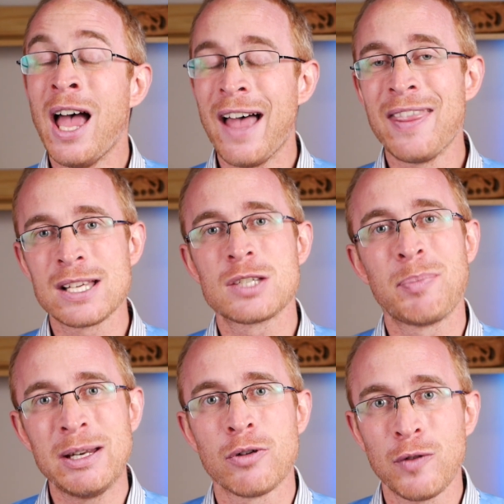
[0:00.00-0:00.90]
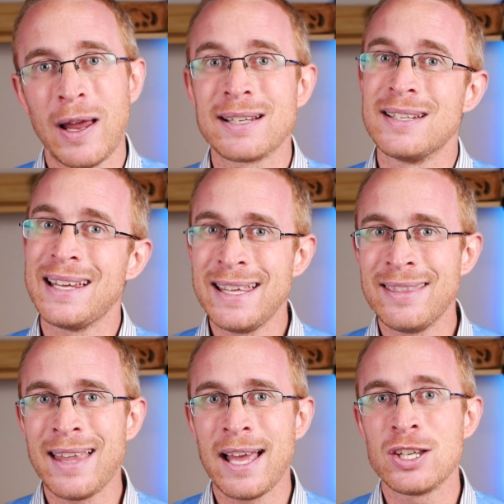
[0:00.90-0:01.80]
And that's been reflected
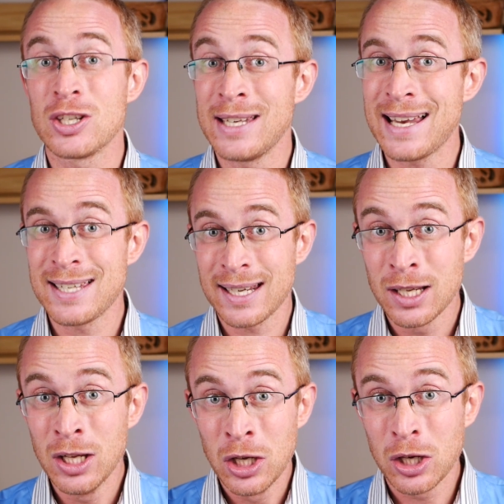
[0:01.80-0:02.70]
in their genetic